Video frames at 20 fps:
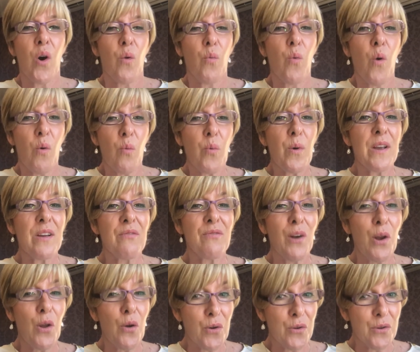what we have
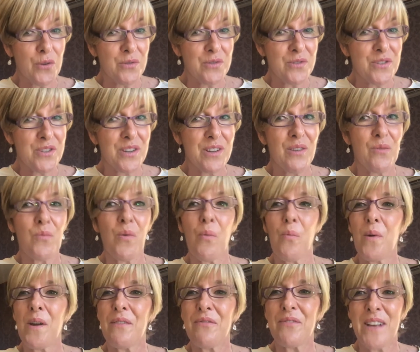learned, what
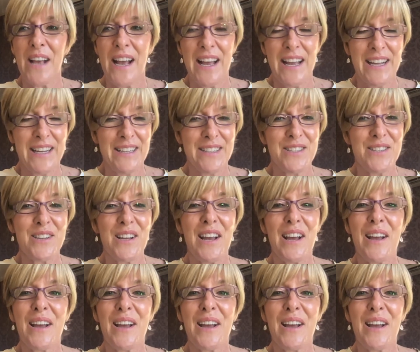we've gained,